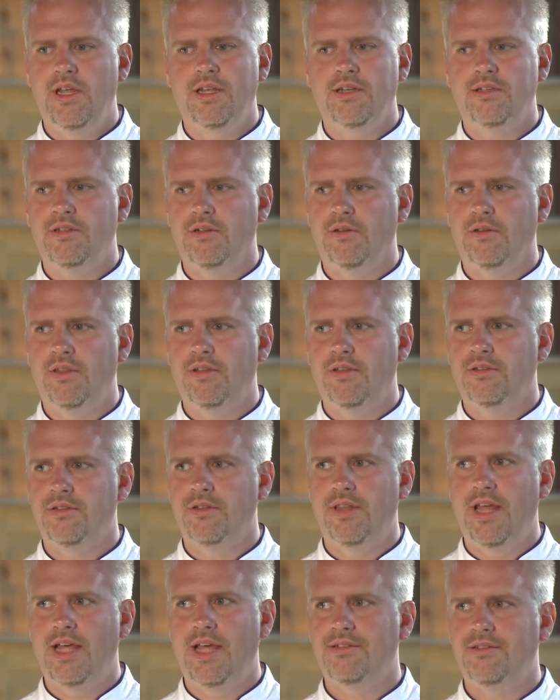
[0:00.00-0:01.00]
so
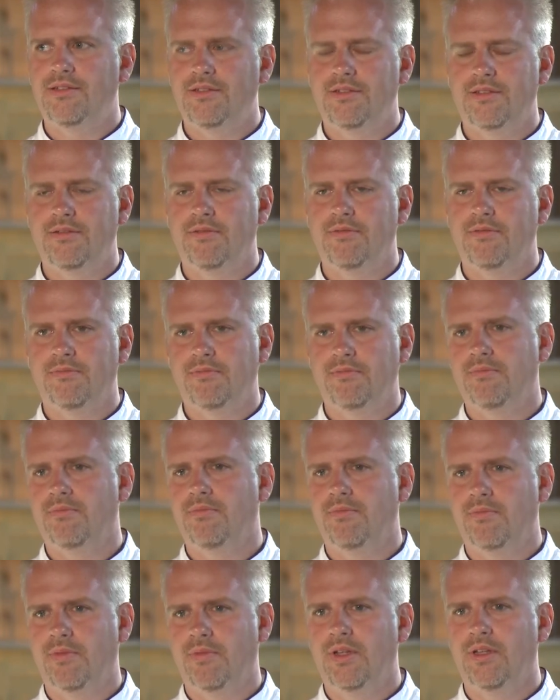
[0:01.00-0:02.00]
that's
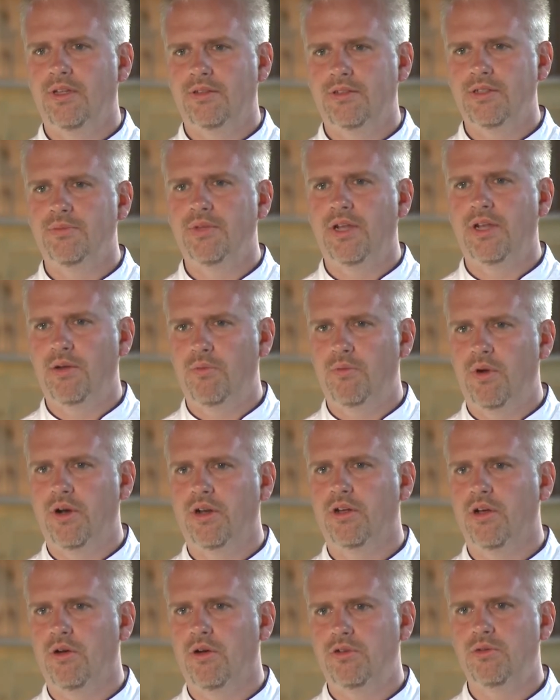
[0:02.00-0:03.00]
something I
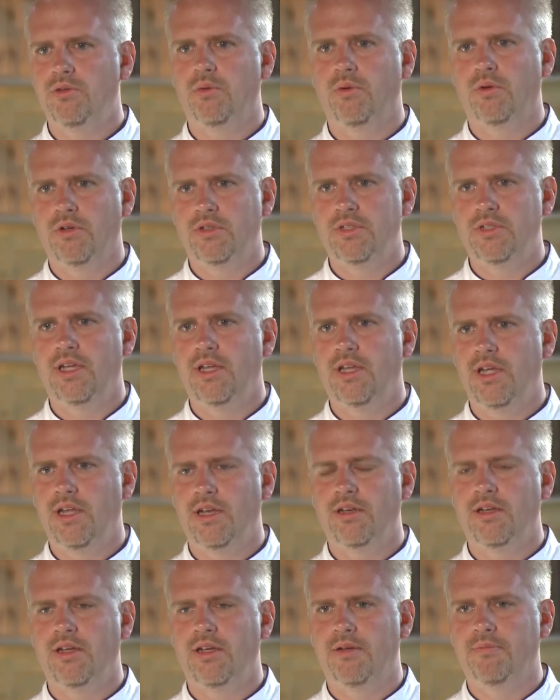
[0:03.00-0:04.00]
want to go towards,
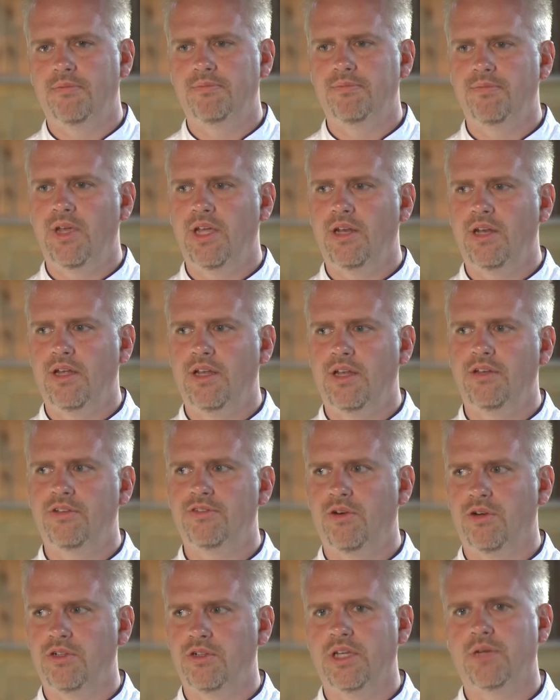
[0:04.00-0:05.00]
and as
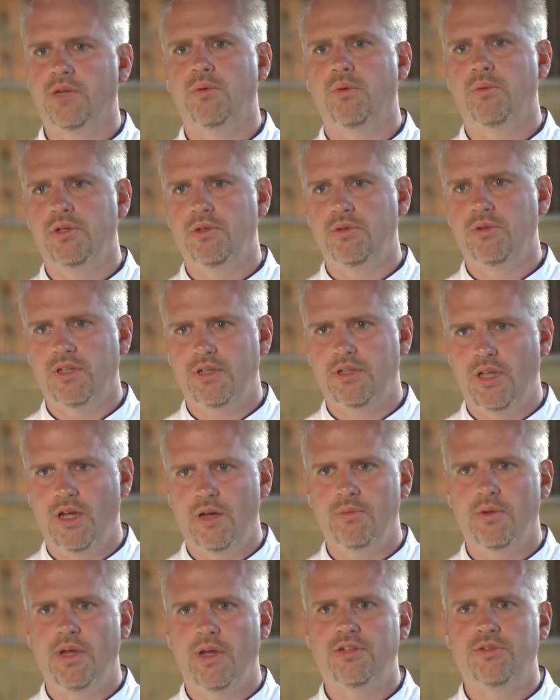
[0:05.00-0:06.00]
far as like what we do at the
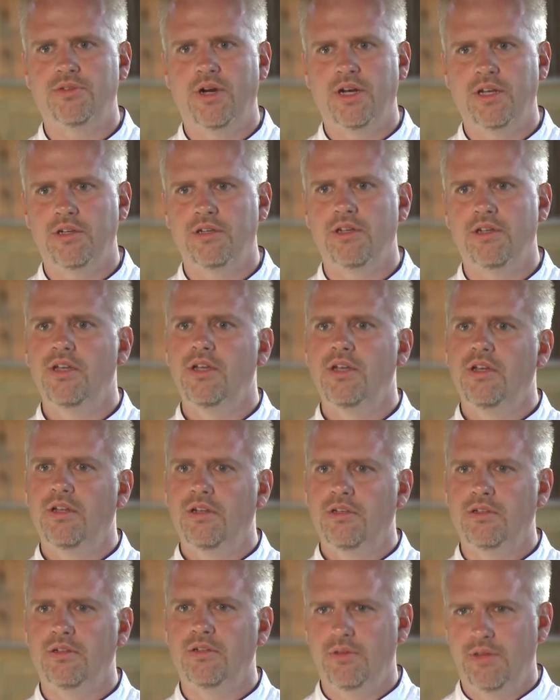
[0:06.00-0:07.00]
club, I try
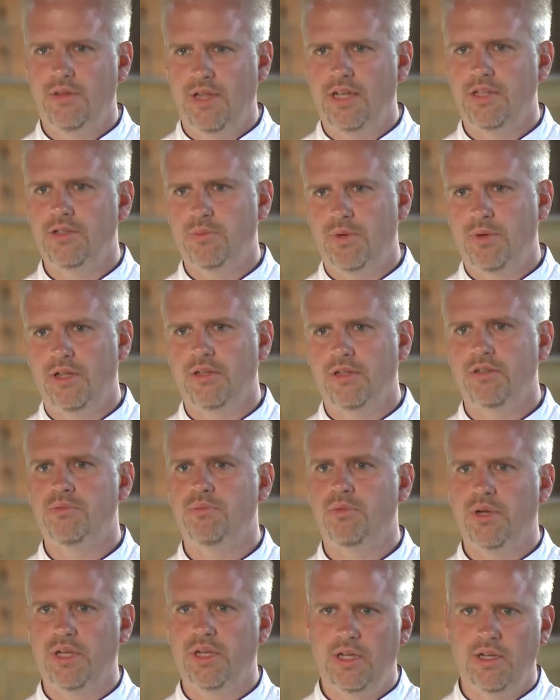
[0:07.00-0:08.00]
to do that as well, is
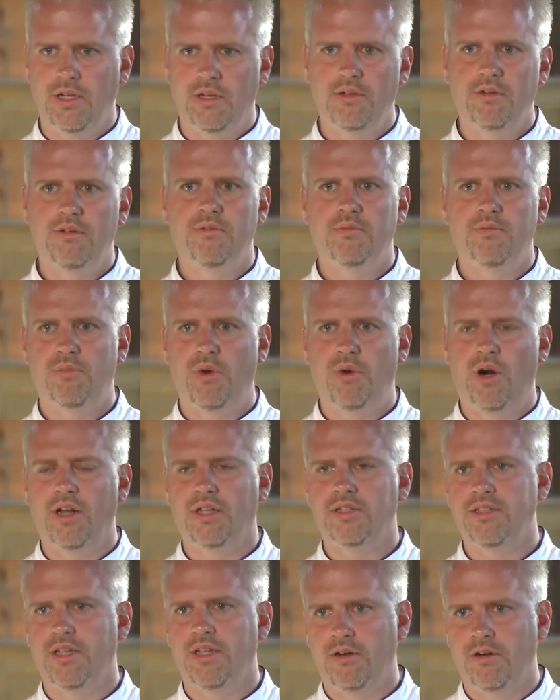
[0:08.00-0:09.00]
bring in
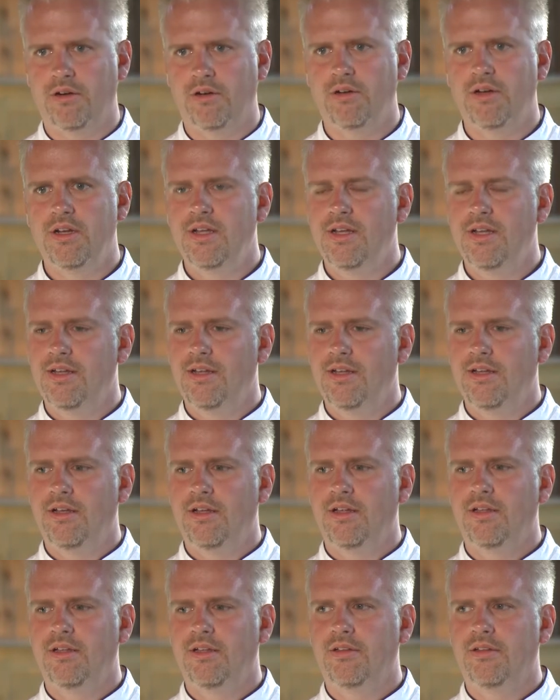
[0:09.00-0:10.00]
products that are
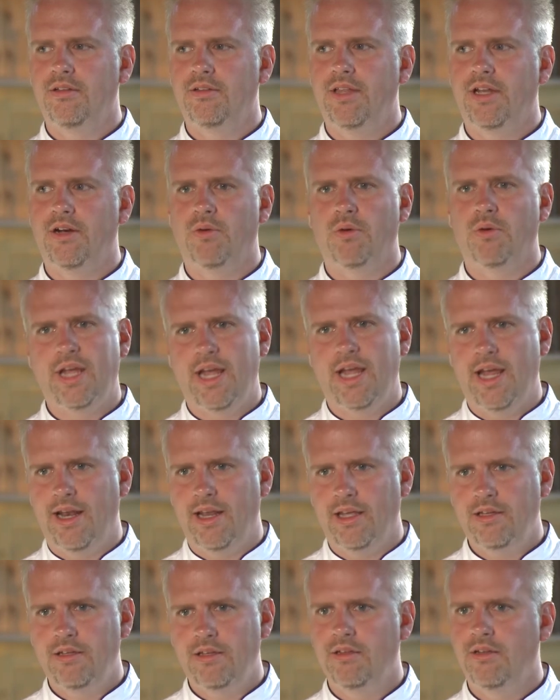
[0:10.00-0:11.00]

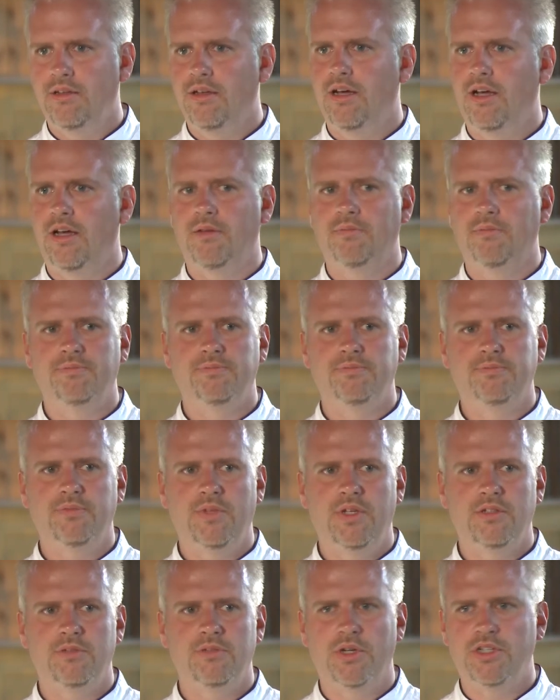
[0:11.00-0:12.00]
organic
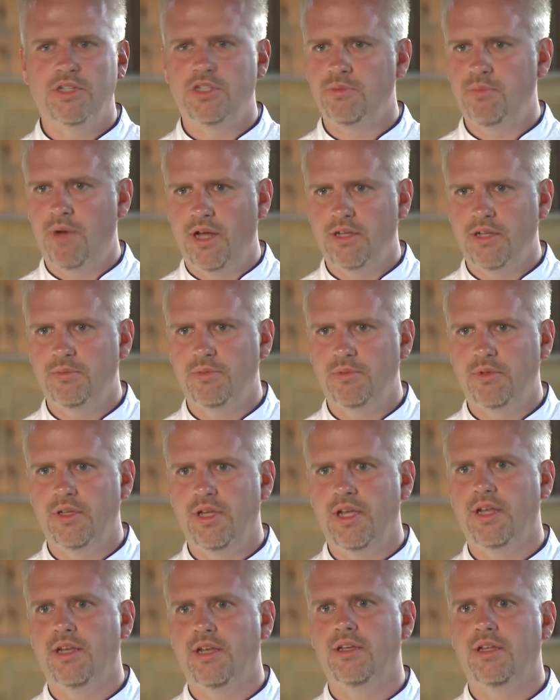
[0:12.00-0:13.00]
as much as possible,
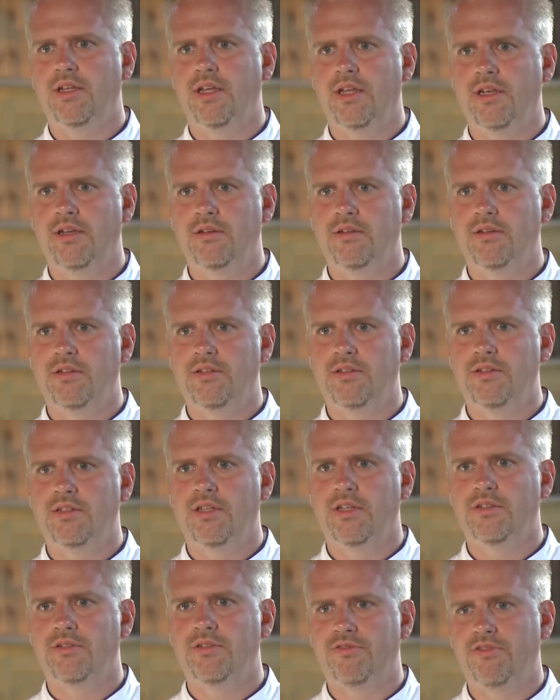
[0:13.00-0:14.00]
and
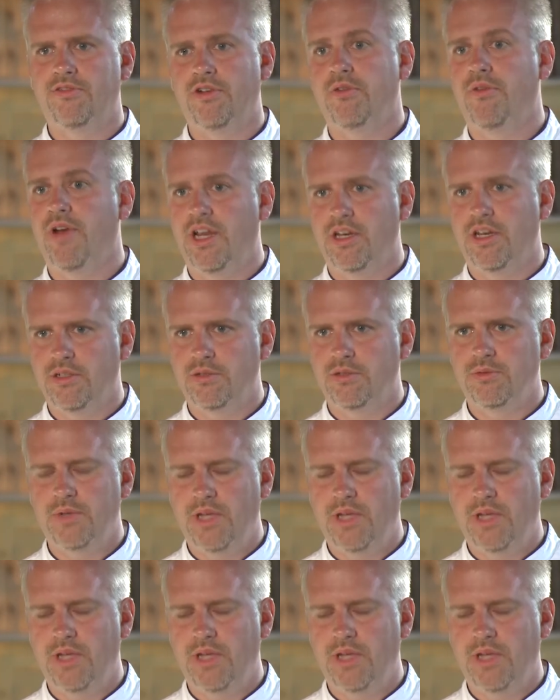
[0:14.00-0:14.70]
as free range as we